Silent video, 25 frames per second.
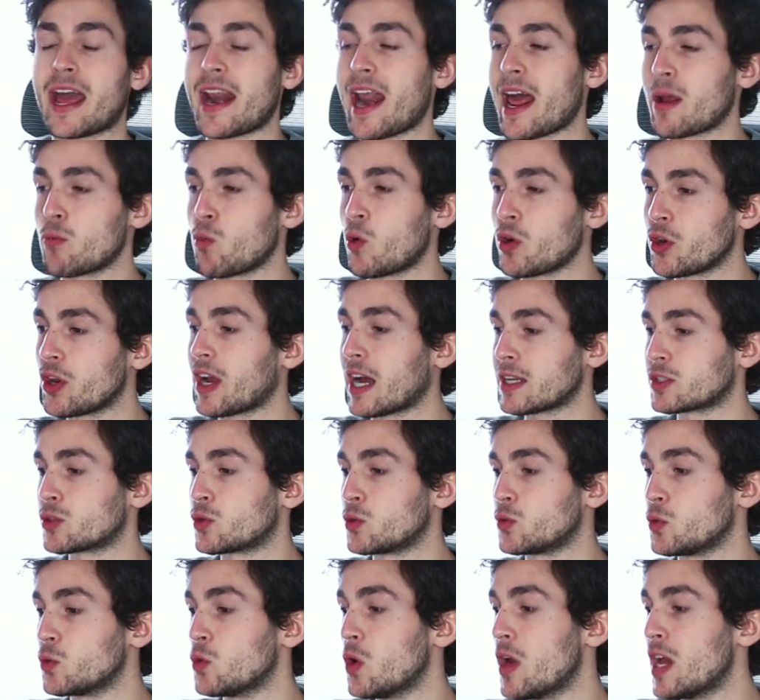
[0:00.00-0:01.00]
And I want you guys
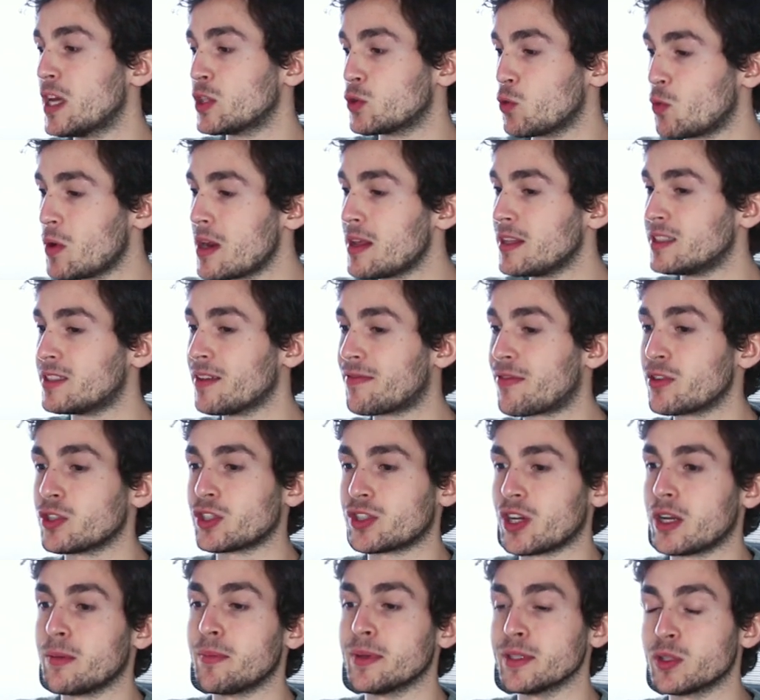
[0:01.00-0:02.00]
to, to really
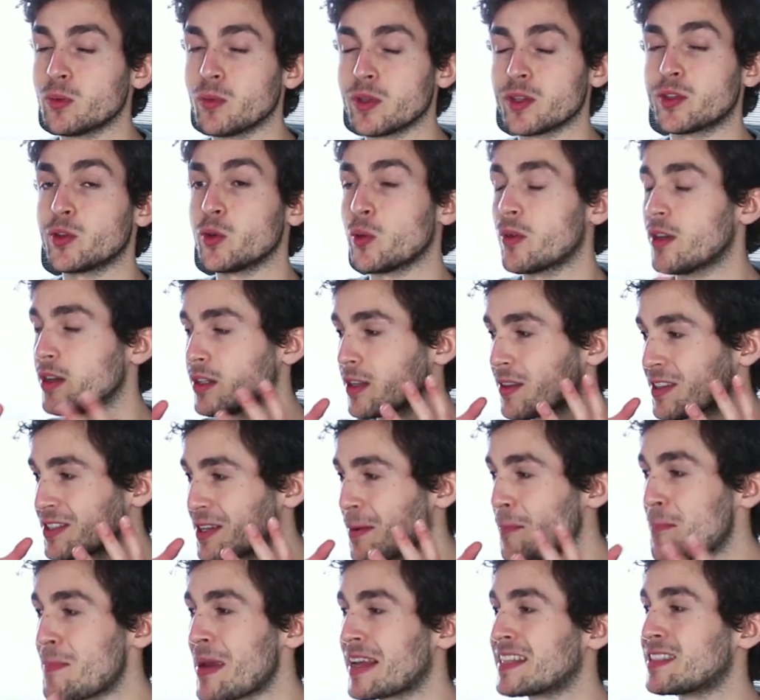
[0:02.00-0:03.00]
differentiate between the two. There, there's
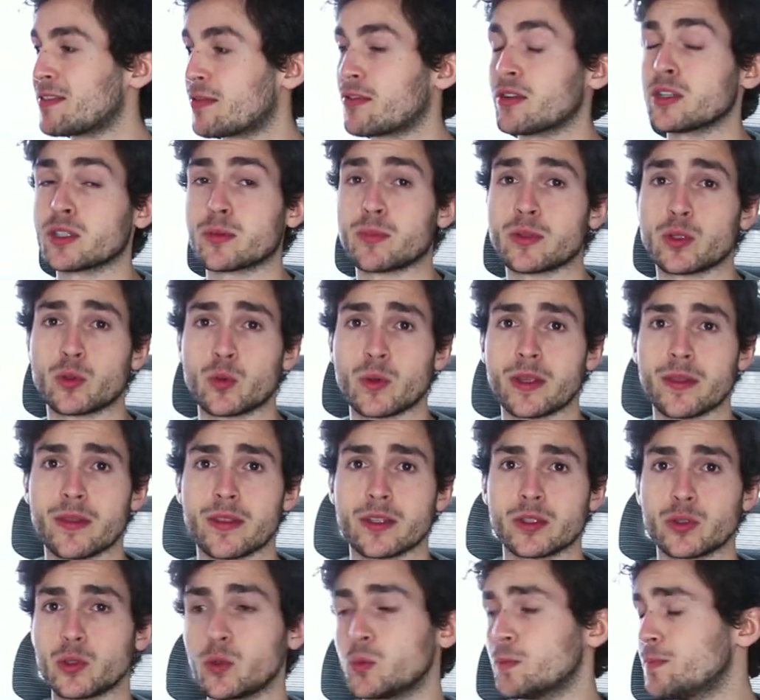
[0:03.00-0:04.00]
a big difference between
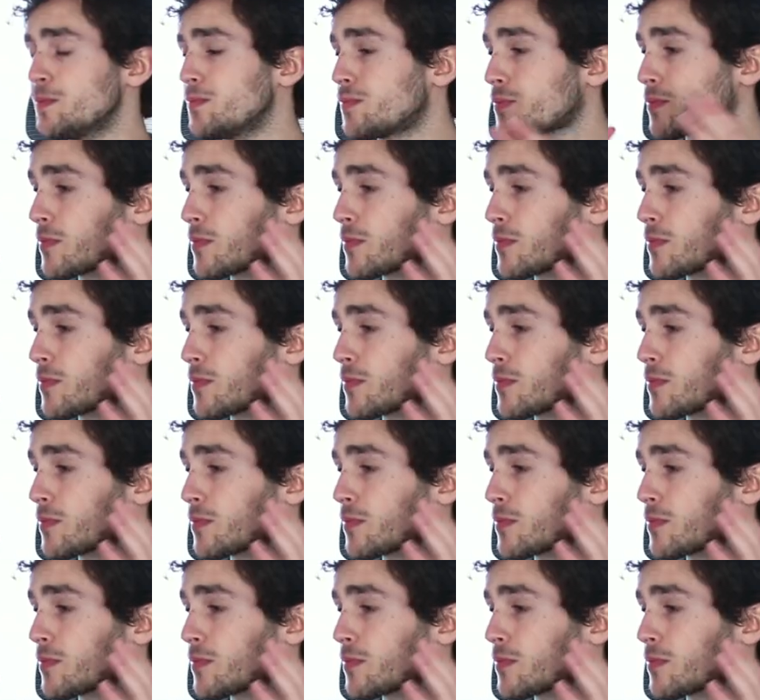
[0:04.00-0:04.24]
the two.